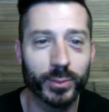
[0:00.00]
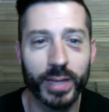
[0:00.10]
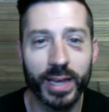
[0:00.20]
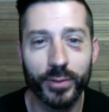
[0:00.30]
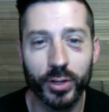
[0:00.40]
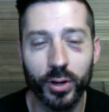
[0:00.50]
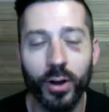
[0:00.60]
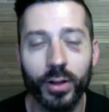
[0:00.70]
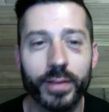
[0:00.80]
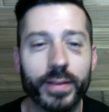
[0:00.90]
We have a
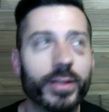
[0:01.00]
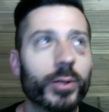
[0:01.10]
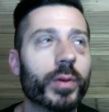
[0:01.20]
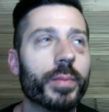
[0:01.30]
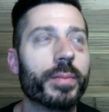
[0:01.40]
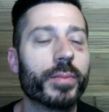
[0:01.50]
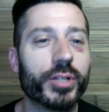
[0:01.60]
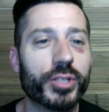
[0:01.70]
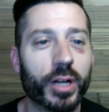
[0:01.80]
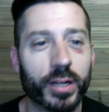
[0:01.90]
call. And then you
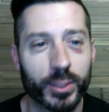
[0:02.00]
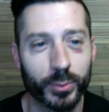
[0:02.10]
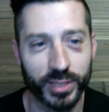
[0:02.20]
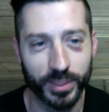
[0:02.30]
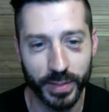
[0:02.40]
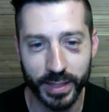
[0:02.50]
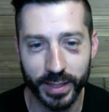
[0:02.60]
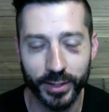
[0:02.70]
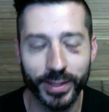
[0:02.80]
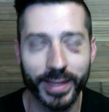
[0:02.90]
remember Josh was speaking,
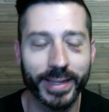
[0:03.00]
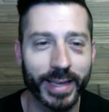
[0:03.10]
and you're like,